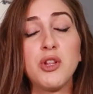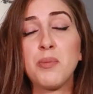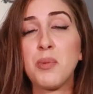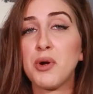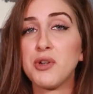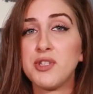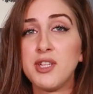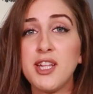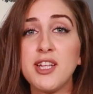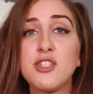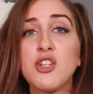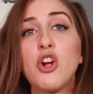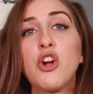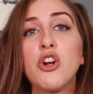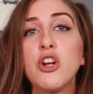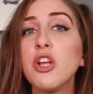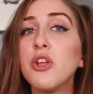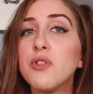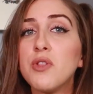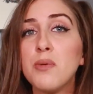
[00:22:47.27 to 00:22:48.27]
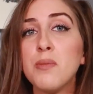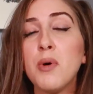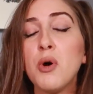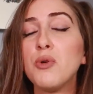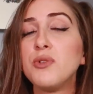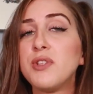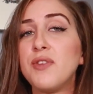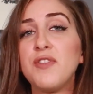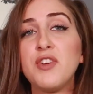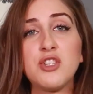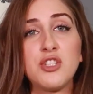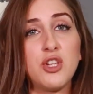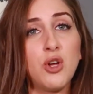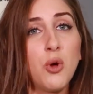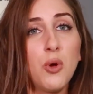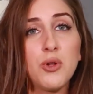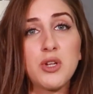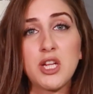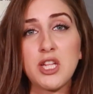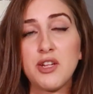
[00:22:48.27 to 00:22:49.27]
the person that's hurt you the most, if you're still
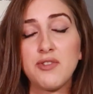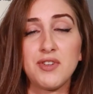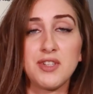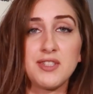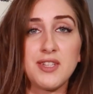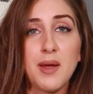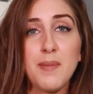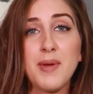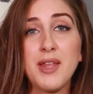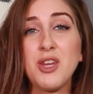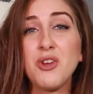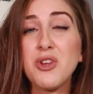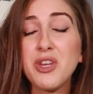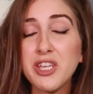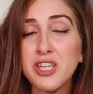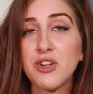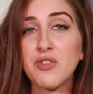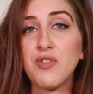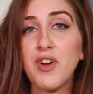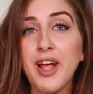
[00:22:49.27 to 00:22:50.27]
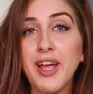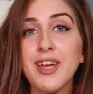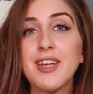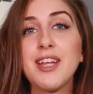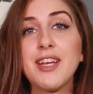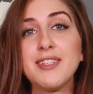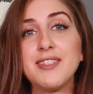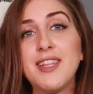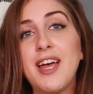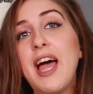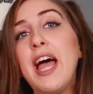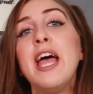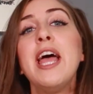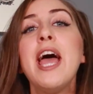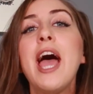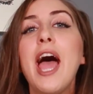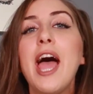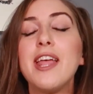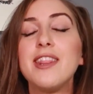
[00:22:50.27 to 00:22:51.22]
holding on to that resentment, you need to recognize that,